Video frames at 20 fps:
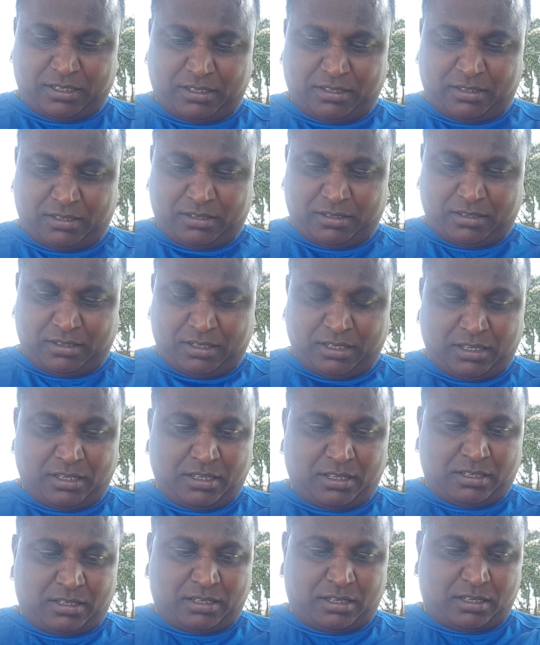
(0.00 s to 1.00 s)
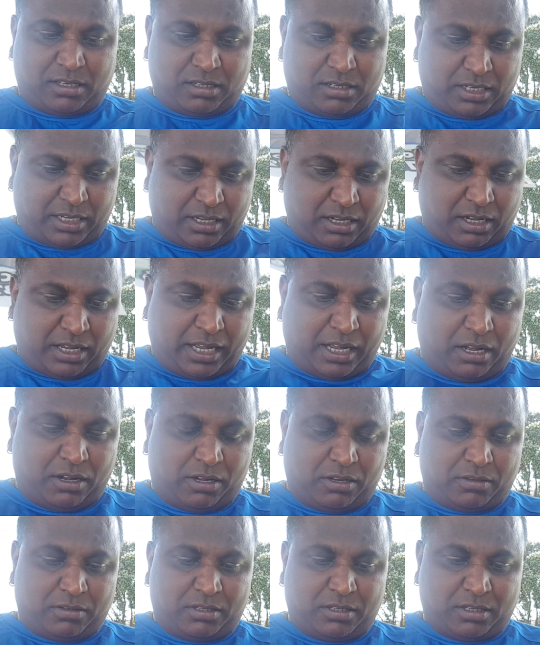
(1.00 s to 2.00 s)
All Stars is uh, has
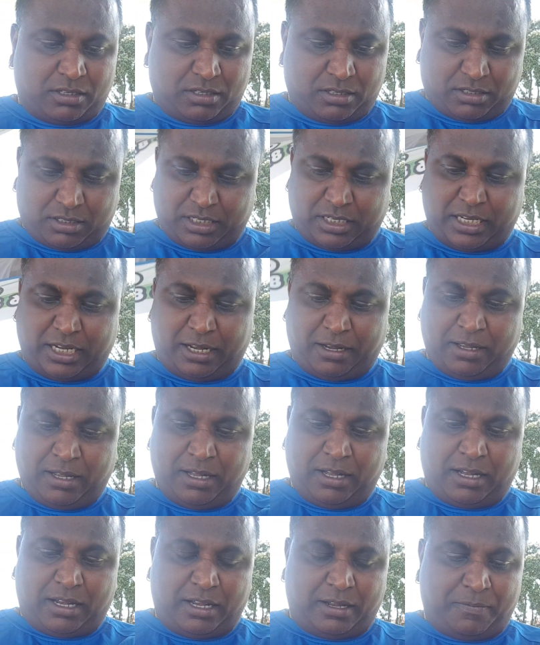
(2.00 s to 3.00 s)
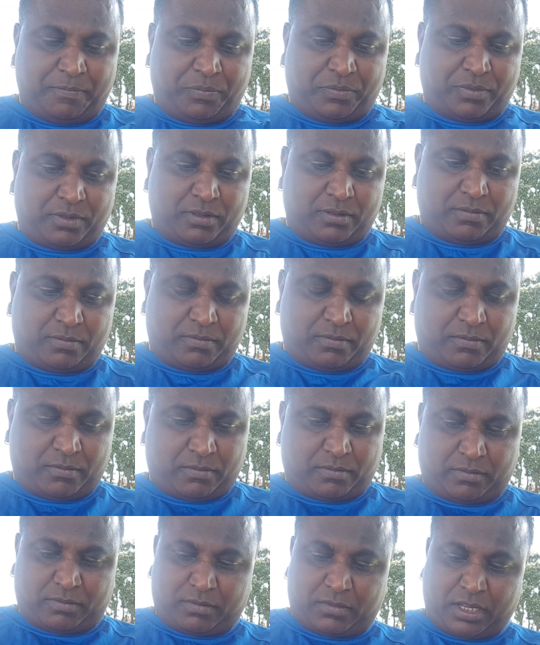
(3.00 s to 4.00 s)
got six, uh, yeah. and they're going to play
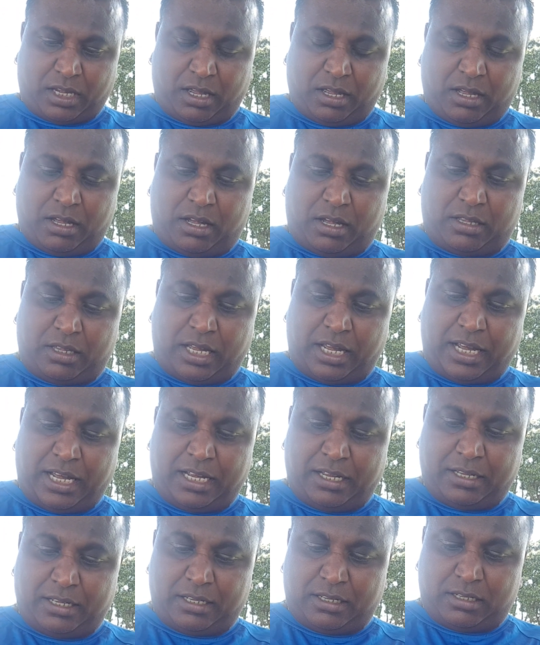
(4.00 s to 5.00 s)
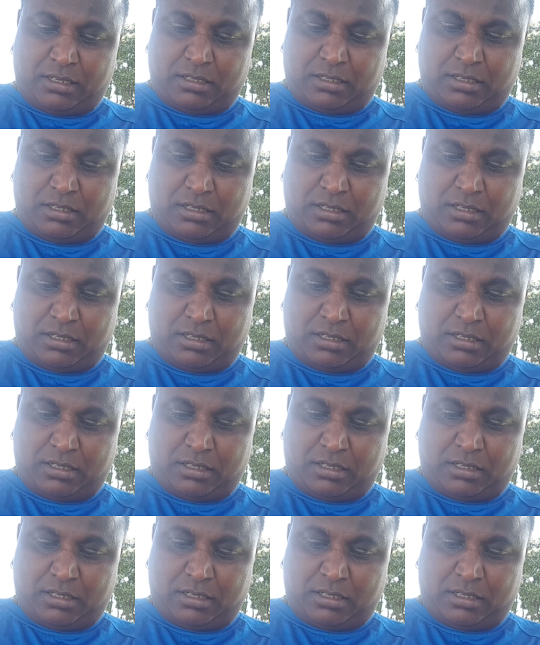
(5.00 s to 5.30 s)
Another, one more